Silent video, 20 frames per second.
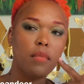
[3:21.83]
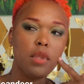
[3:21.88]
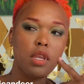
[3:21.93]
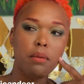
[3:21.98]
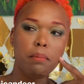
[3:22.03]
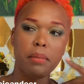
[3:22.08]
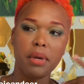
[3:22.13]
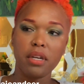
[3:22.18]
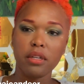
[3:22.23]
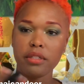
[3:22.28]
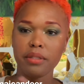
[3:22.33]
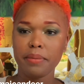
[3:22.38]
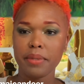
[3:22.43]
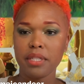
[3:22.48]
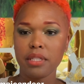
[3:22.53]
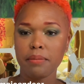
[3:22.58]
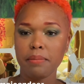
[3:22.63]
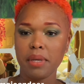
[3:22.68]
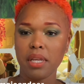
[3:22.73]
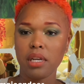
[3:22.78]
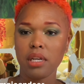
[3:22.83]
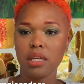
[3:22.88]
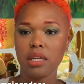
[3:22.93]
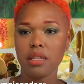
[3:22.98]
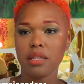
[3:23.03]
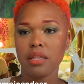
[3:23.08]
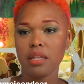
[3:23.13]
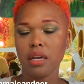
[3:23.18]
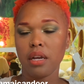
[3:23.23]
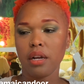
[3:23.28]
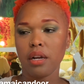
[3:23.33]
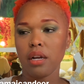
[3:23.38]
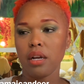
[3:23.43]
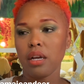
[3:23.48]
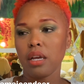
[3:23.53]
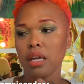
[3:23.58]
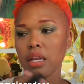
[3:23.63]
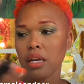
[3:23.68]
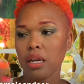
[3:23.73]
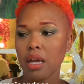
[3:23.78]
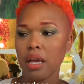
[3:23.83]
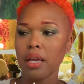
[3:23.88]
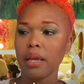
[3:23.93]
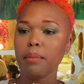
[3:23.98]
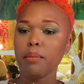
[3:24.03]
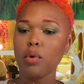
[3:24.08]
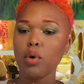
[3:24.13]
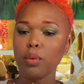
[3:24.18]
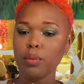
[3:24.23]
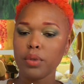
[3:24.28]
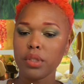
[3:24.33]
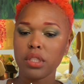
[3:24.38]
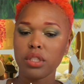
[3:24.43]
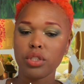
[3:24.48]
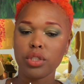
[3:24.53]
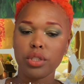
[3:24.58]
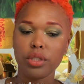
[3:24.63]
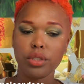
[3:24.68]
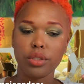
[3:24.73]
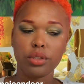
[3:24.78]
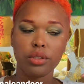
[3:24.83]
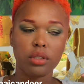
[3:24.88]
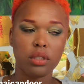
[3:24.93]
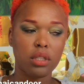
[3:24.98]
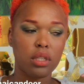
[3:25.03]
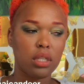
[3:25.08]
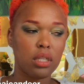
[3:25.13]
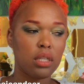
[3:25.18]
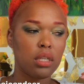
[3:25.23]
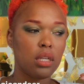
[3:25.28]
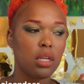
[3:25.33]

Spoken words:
My husband's mainly there and I am home with the children,